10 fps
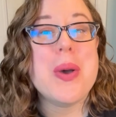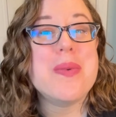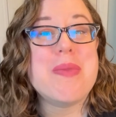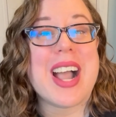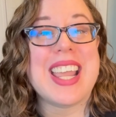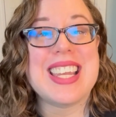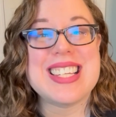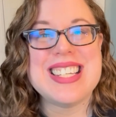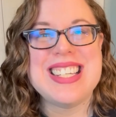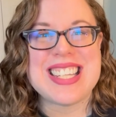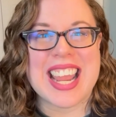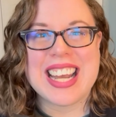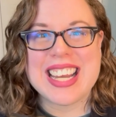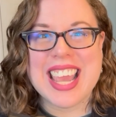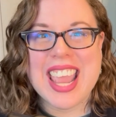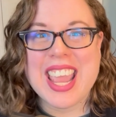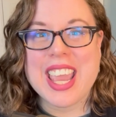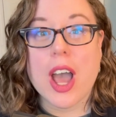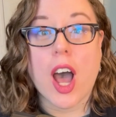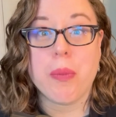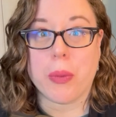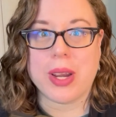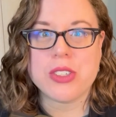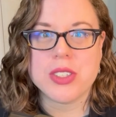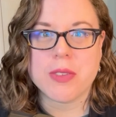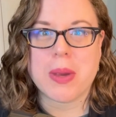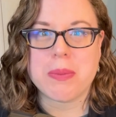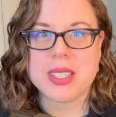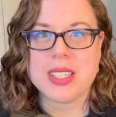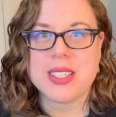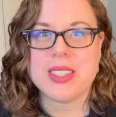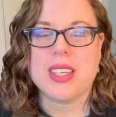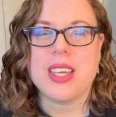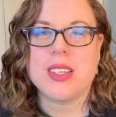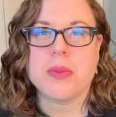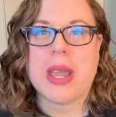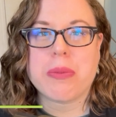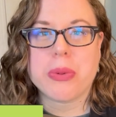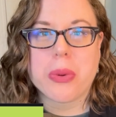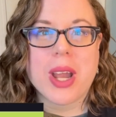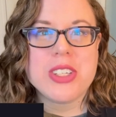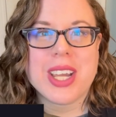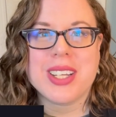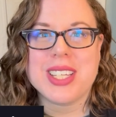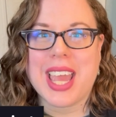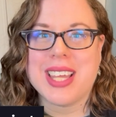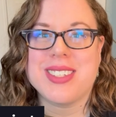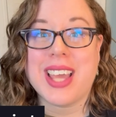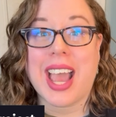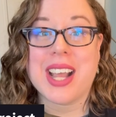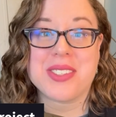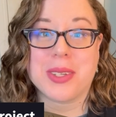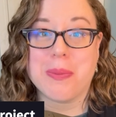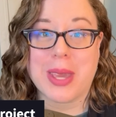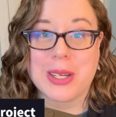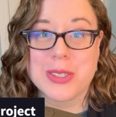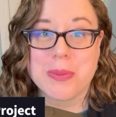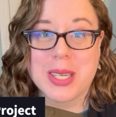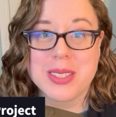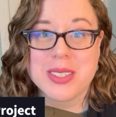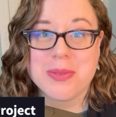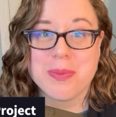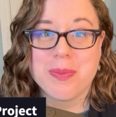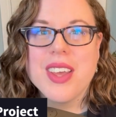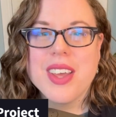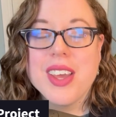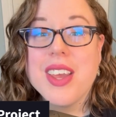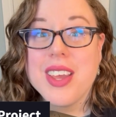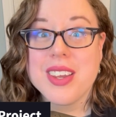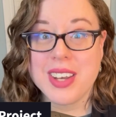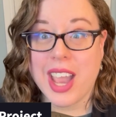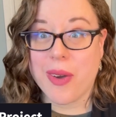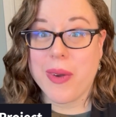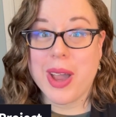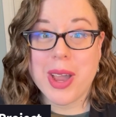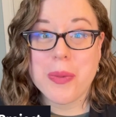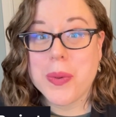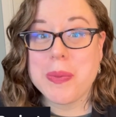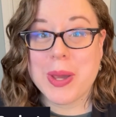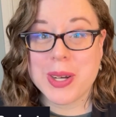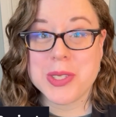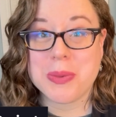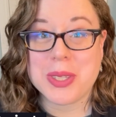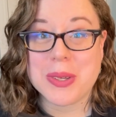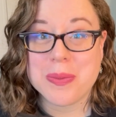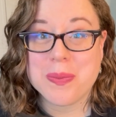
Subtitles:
my day-to-day operations of my business is my project and task management. Now, I will be honest with you.